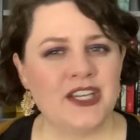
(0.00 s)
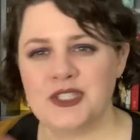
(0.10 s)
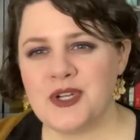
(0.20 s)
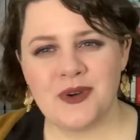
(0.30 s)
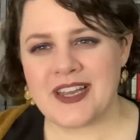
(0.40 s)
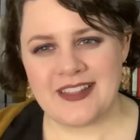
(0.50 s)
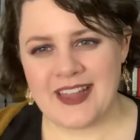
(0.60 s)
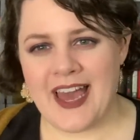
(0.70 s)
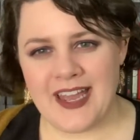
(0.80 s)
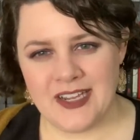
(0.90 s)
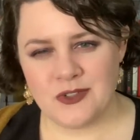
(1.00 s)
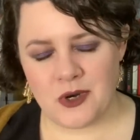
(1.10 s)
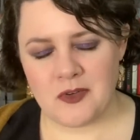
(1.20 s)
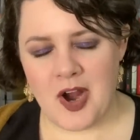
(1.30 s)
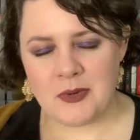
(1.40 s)
You don't get that in
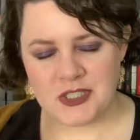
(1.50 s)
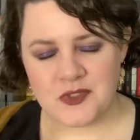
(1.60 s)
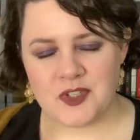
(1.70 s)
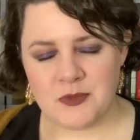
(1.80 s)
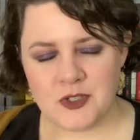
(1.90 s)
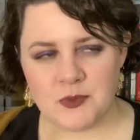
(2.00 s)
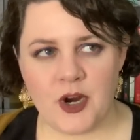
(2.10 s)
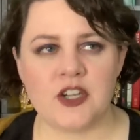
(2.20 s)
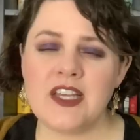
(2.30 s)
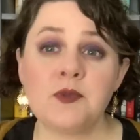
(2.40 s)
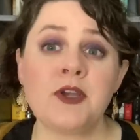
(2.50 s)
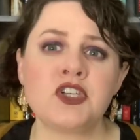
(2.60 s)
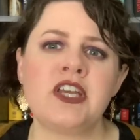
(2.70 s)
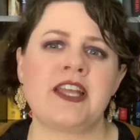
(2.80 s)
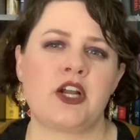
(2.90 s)
Nora Roberts for the most part,
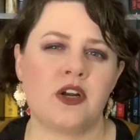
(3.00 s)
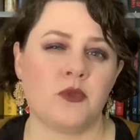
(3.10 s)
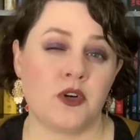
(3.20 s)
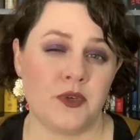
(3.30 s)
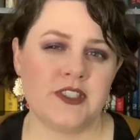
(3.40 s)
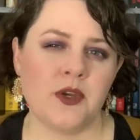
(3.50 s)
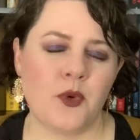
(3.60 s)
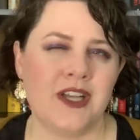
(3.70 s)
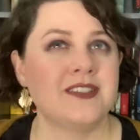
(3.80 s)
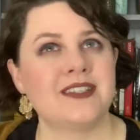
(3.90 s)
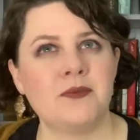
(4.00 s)
especially in like her more recent ones.